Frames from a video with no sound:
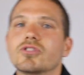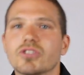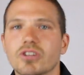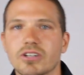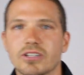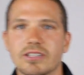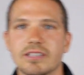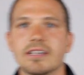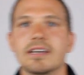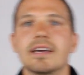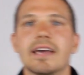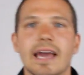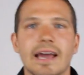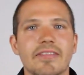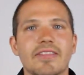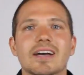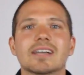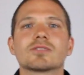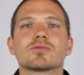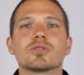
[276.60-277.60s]
start,
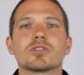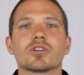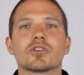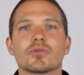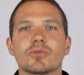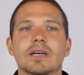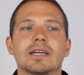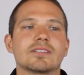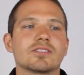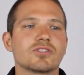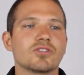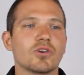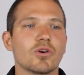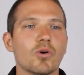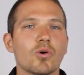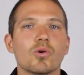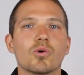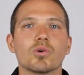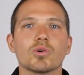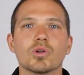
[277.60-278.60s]
and that's what creates the
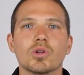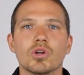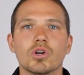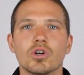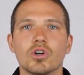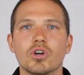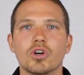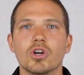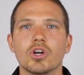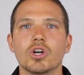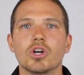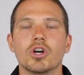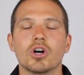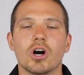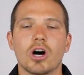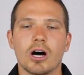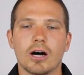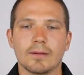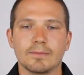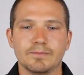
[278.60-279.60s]
whole
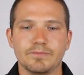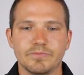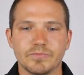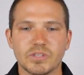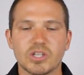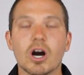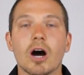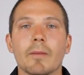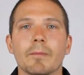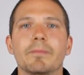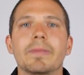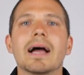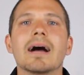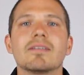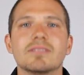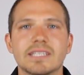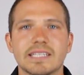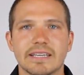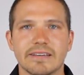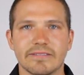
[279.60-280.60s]

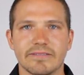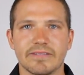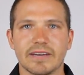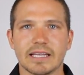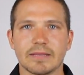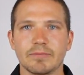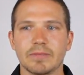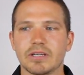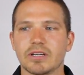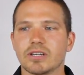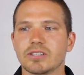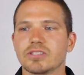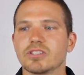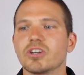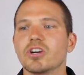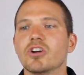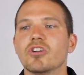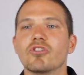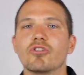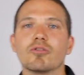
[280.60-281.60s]
compounding effect,
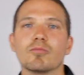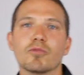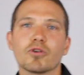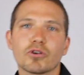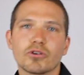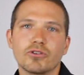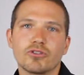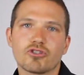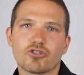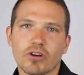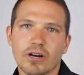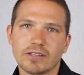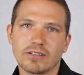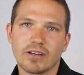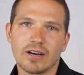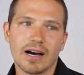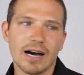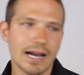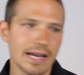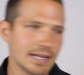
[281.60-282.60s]
because the more you try
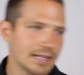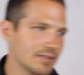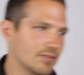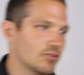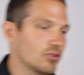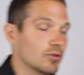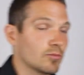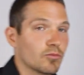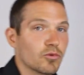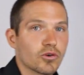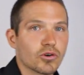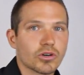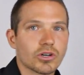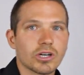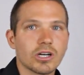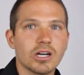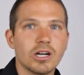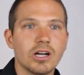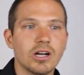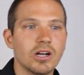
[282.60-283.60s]
to hide it, the
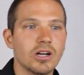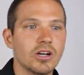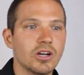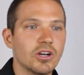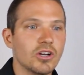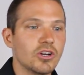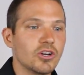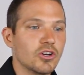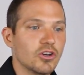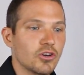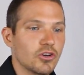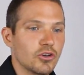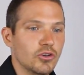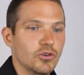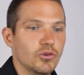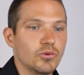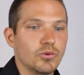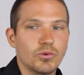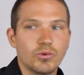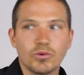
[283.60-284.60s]
more
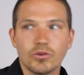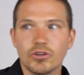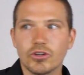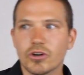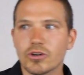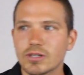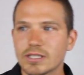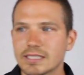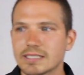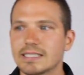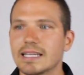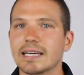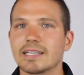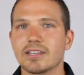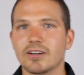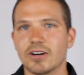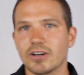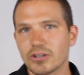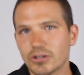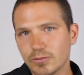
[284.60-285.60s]
you notice
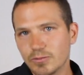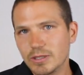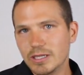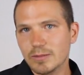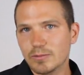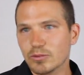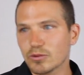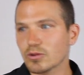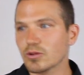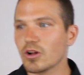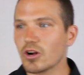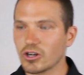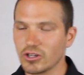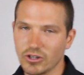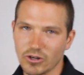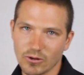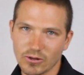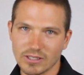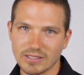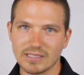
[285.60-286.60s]
that other people are
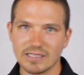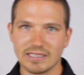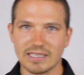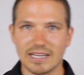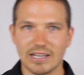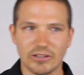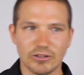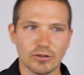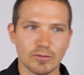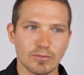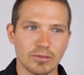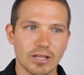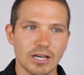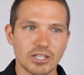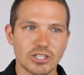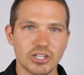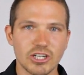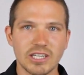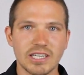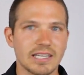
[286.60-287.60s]
noticing that you're
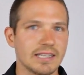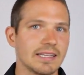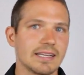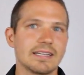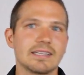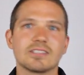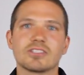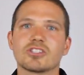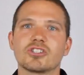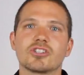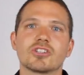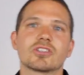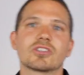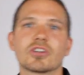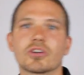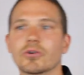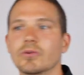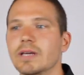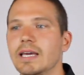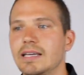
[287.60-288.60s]
blushing, and then it just
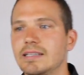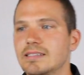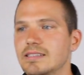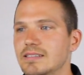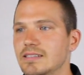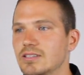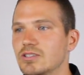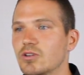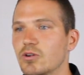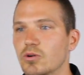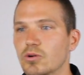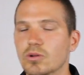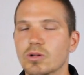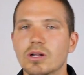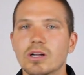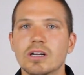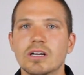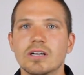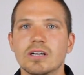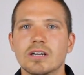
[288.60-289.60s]
creates this whole